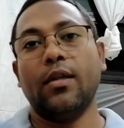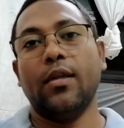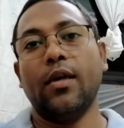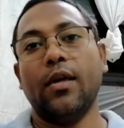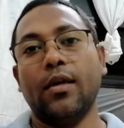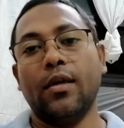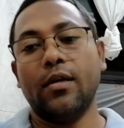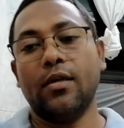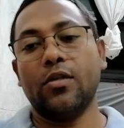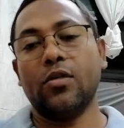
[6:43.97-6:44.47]

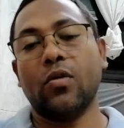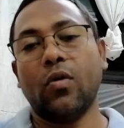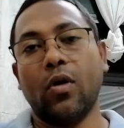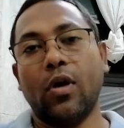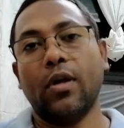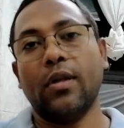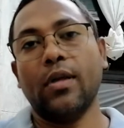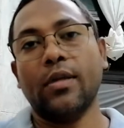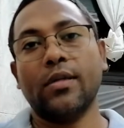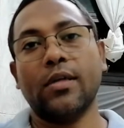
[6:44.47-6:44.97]
then it is
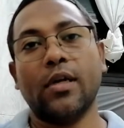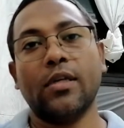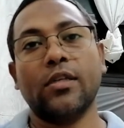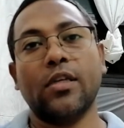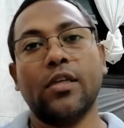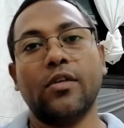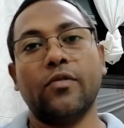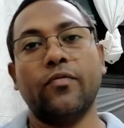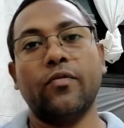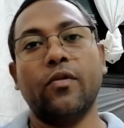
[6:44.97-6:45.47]
called the
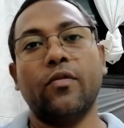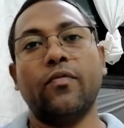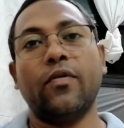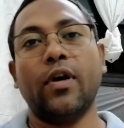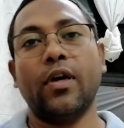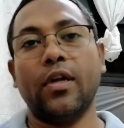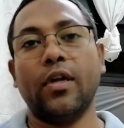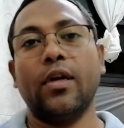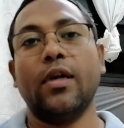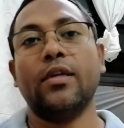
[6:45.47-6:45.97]
successful
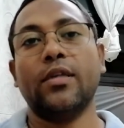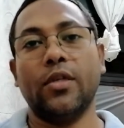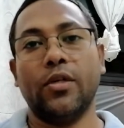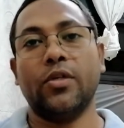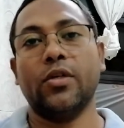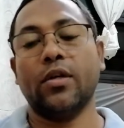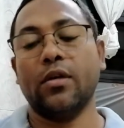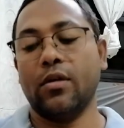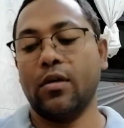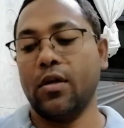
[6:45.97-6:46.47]

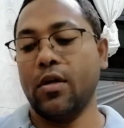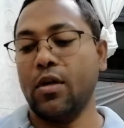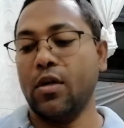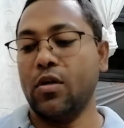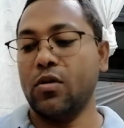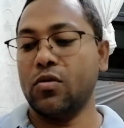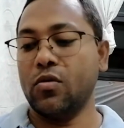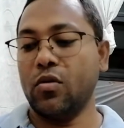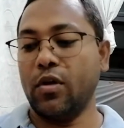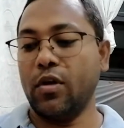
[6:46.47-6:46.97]
fertilization.
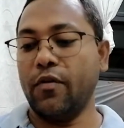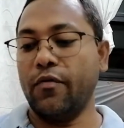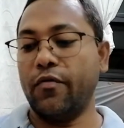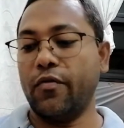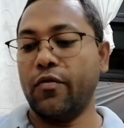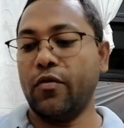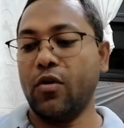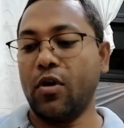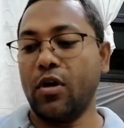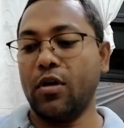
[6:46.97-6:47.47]
So
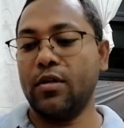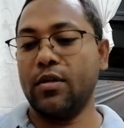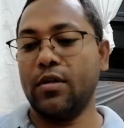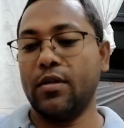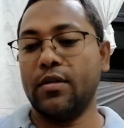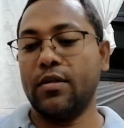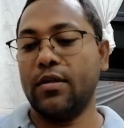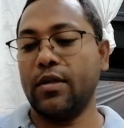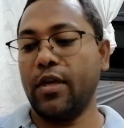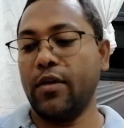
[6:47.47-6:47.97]
if not
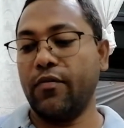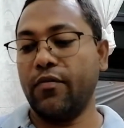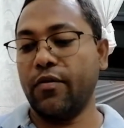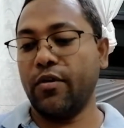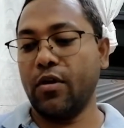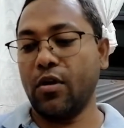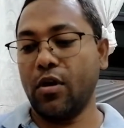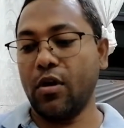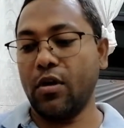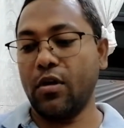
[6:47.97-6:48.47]

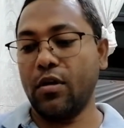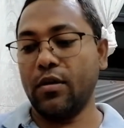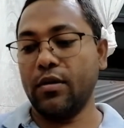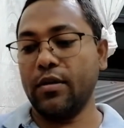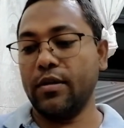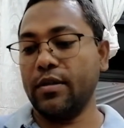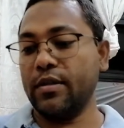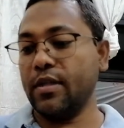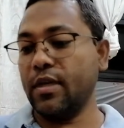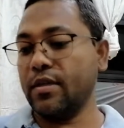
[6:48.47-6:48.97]

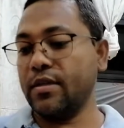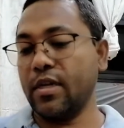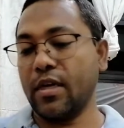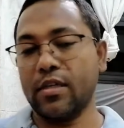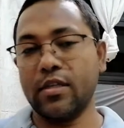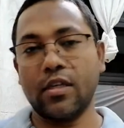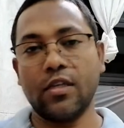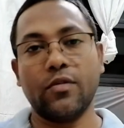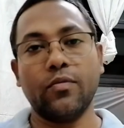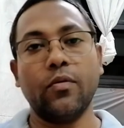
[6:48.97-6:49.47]
the
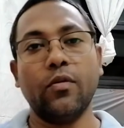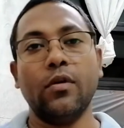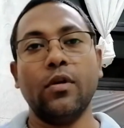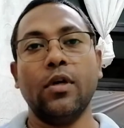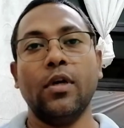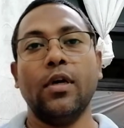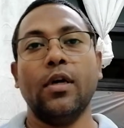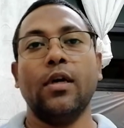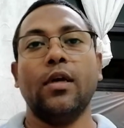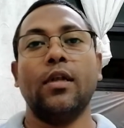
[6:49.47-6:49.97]
successful,
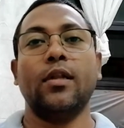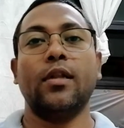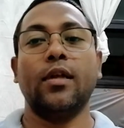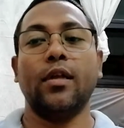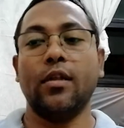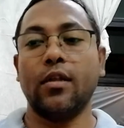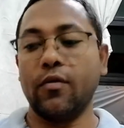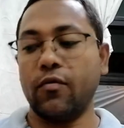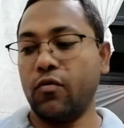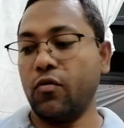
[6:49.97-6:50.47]

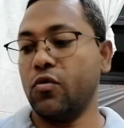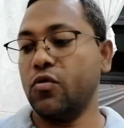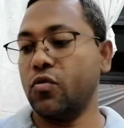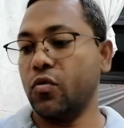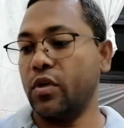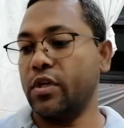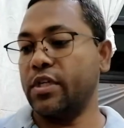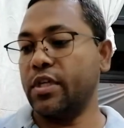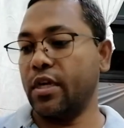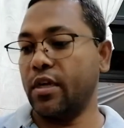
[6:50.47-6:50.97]
then the fruits
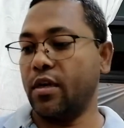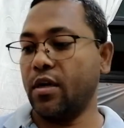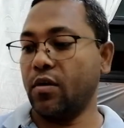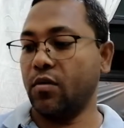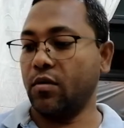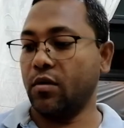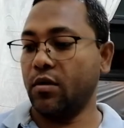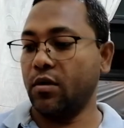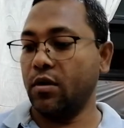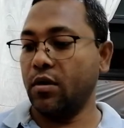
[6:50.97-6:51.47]
will shed
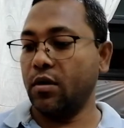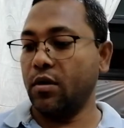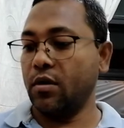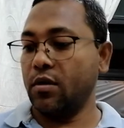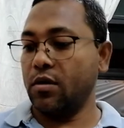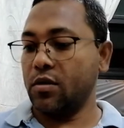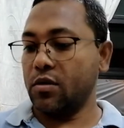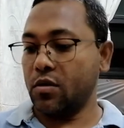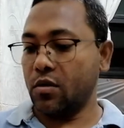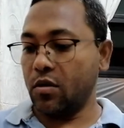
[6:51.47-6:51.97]
down.
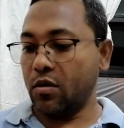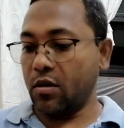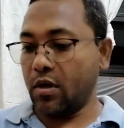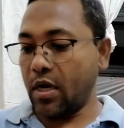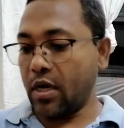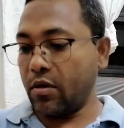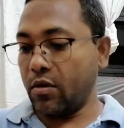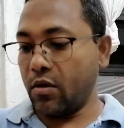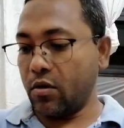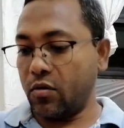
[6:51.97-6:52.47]
So
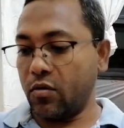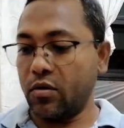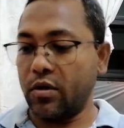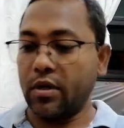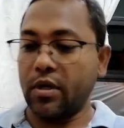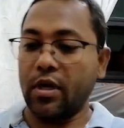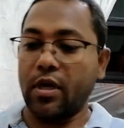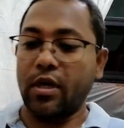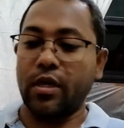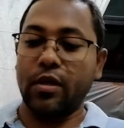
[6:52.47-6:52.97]

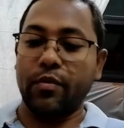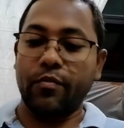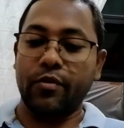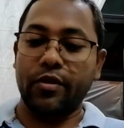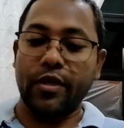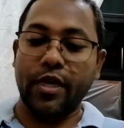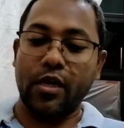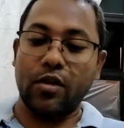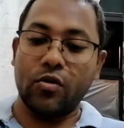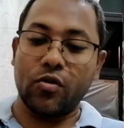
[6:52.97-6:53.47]
I am
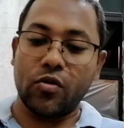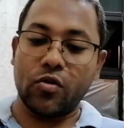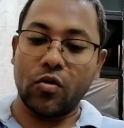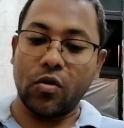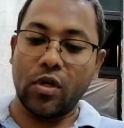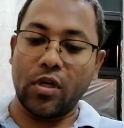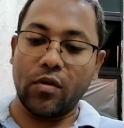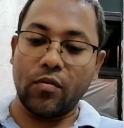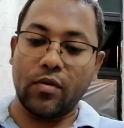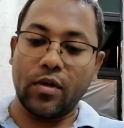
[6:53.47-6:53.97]
trying to
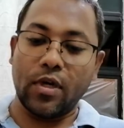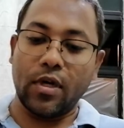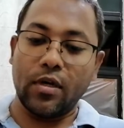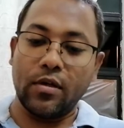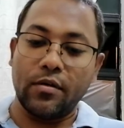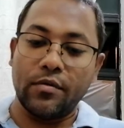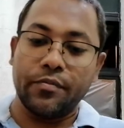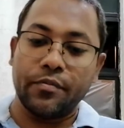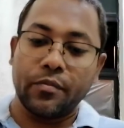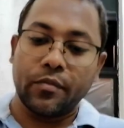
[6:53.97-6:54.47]
show you
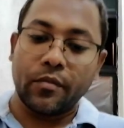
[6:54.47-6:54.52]
the